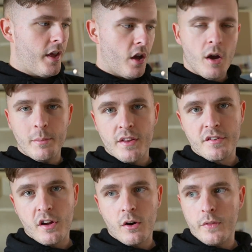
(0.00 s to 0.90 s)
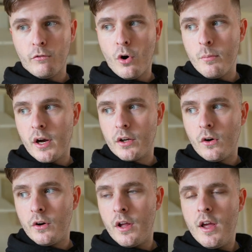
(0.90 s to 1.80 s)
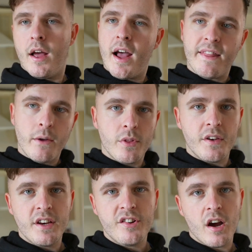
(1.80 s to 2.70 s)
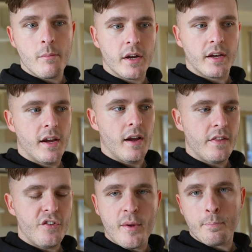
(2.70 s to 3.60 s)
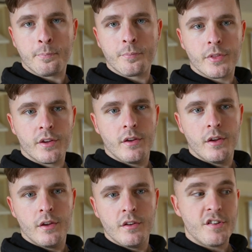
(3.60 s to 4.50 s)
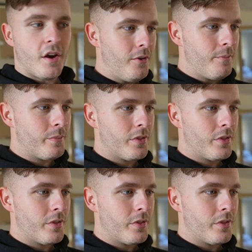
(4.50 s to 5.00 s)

You heard me at the start with the Rode mic on and then with the DJI mic at the gym. So,